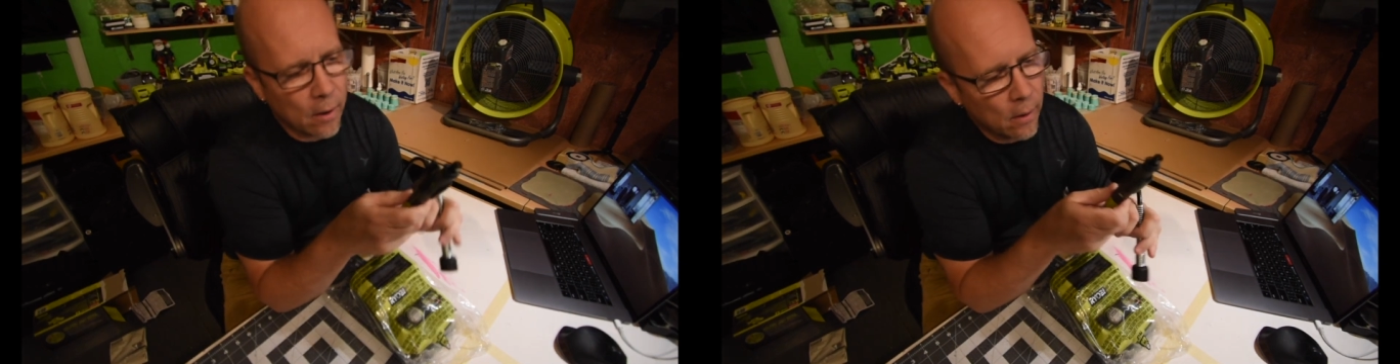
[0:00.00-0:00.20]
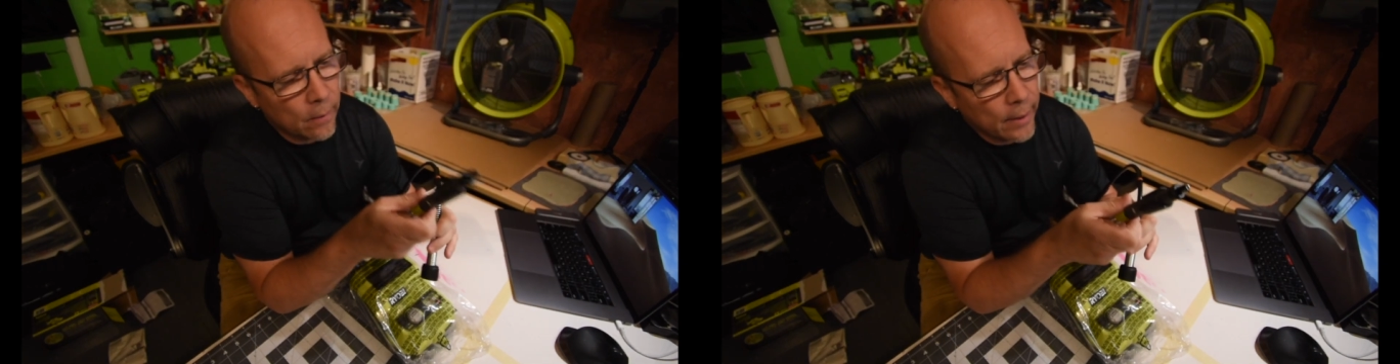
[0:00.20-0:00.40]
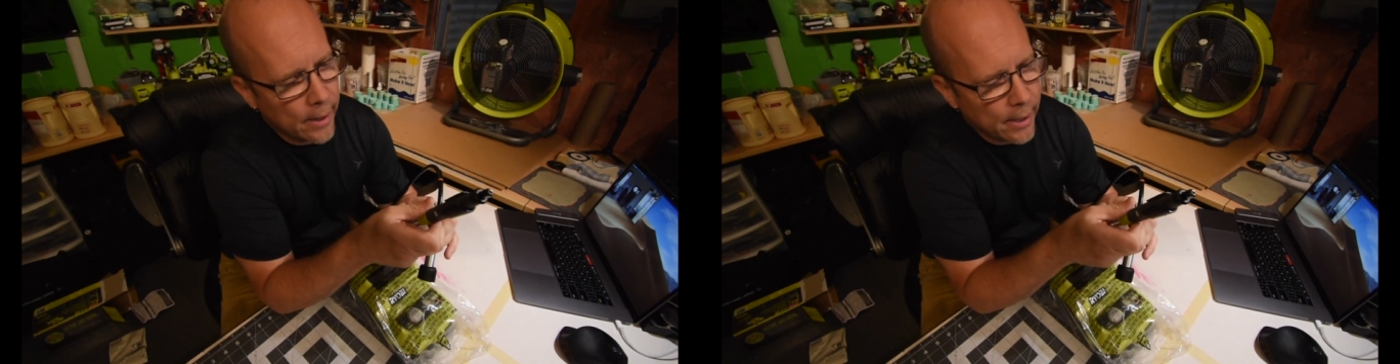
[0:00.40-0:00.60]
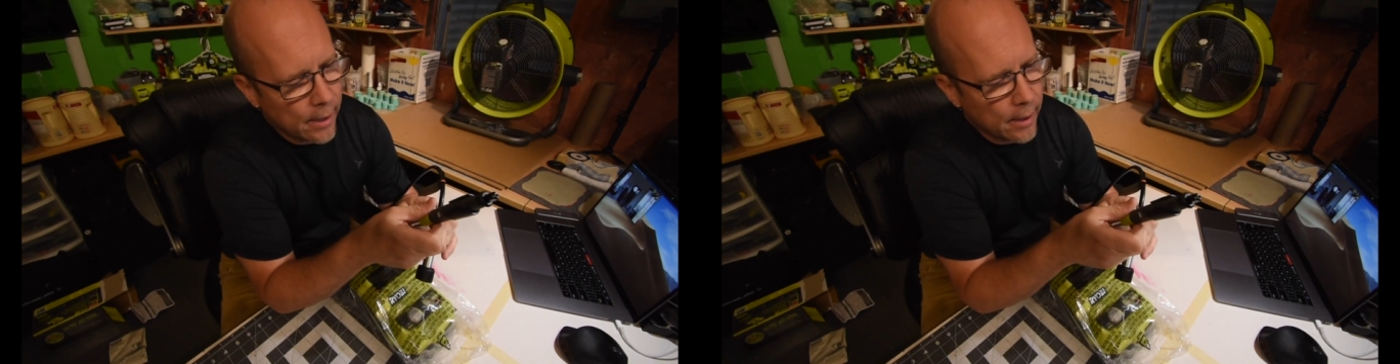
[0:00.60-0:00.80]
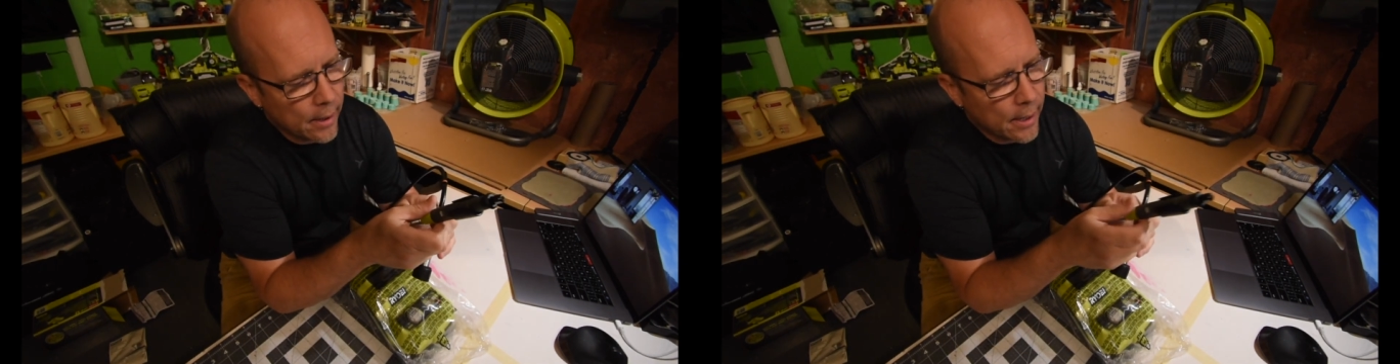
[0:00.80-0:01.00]

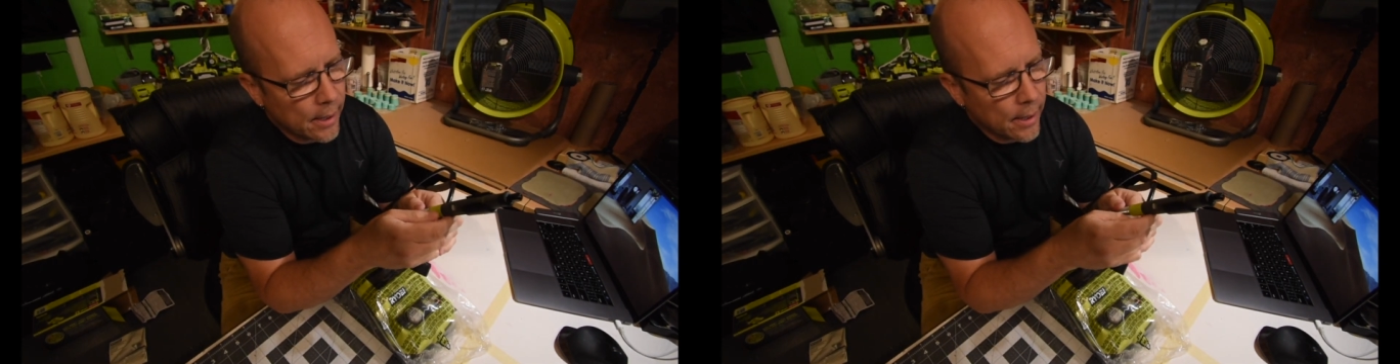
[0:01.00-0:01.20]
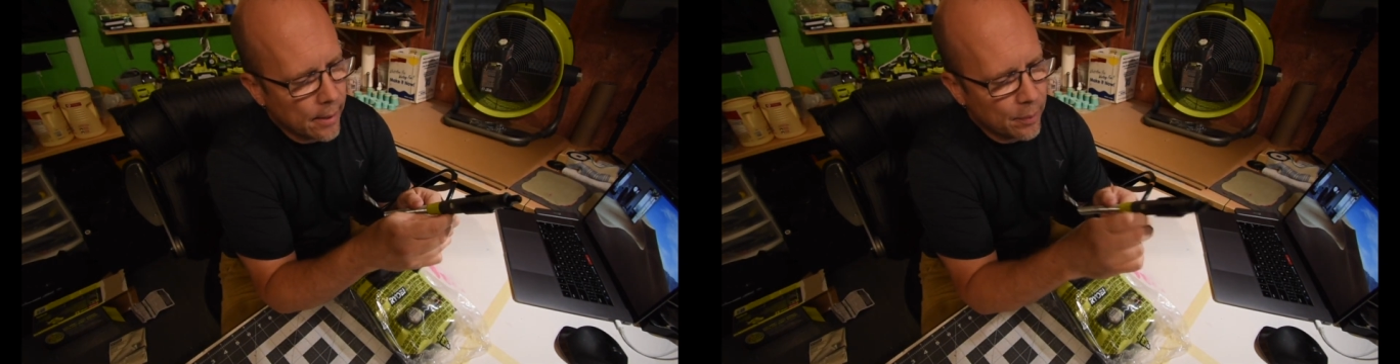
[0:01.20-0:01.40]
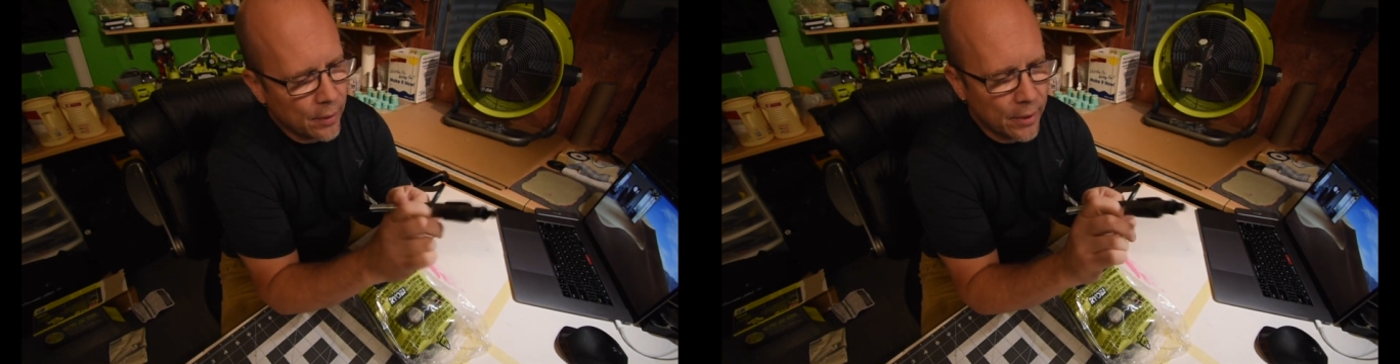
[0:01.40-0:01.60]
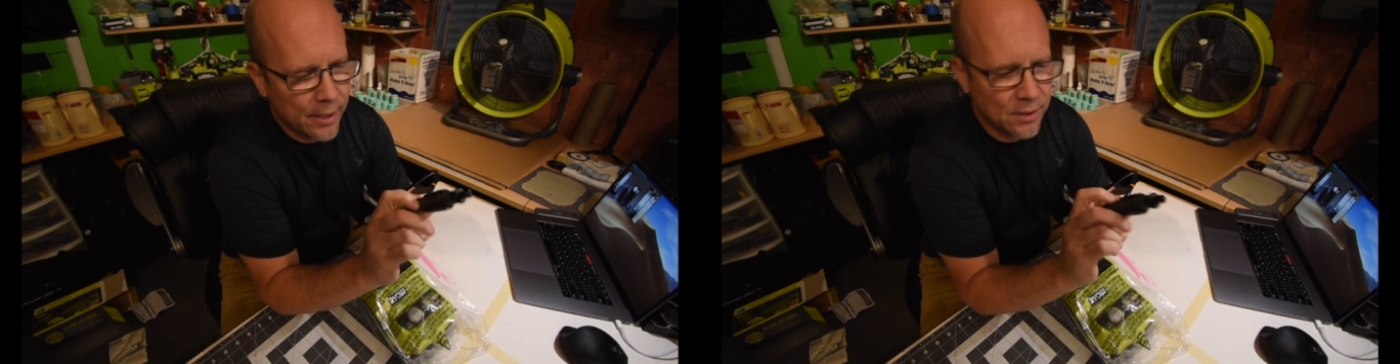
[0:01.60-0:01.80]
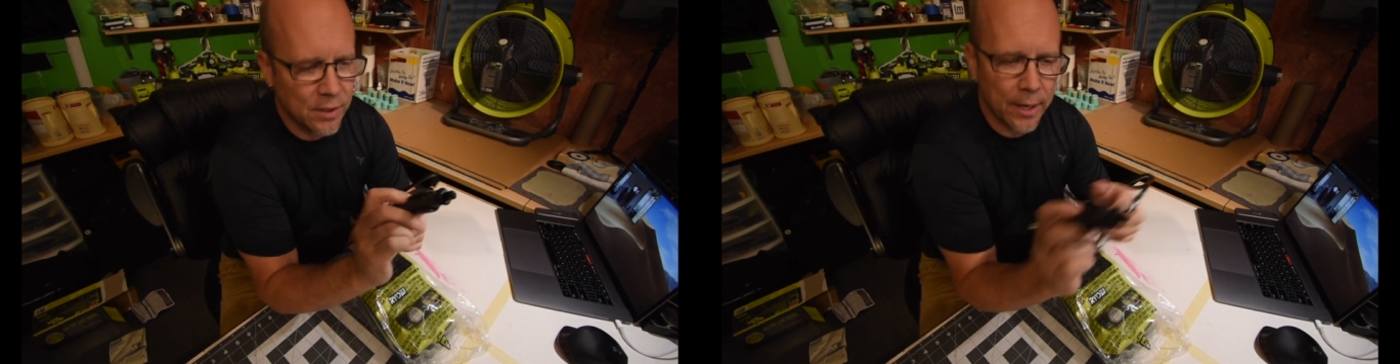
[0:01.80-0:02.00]
already pretty
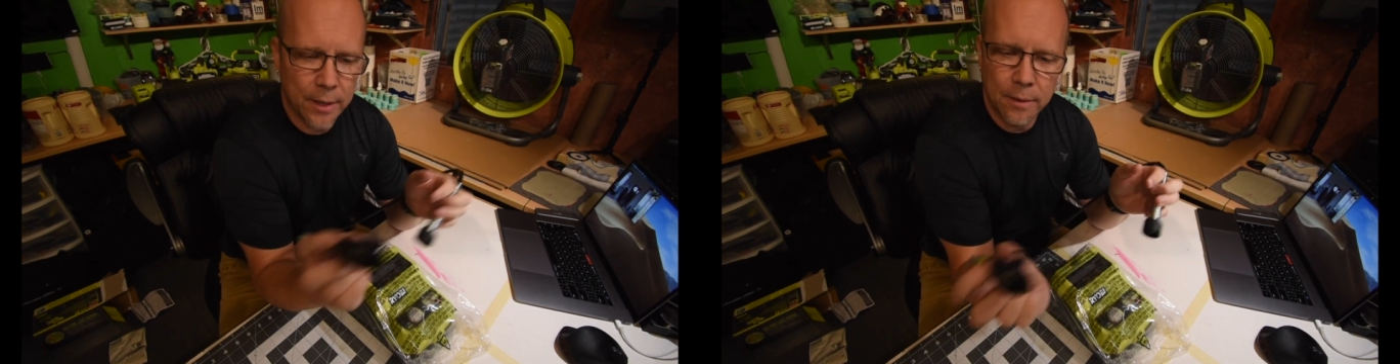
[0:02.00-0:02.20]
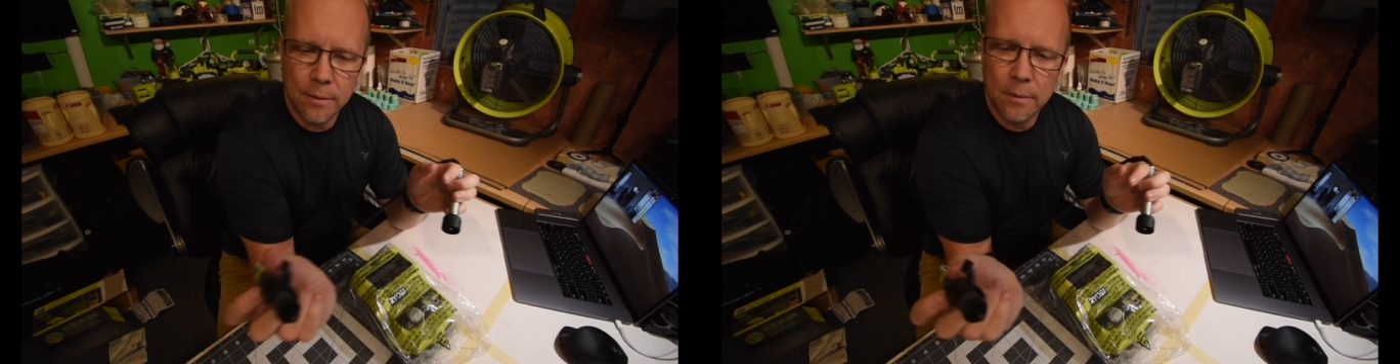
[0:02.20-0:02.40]
excited.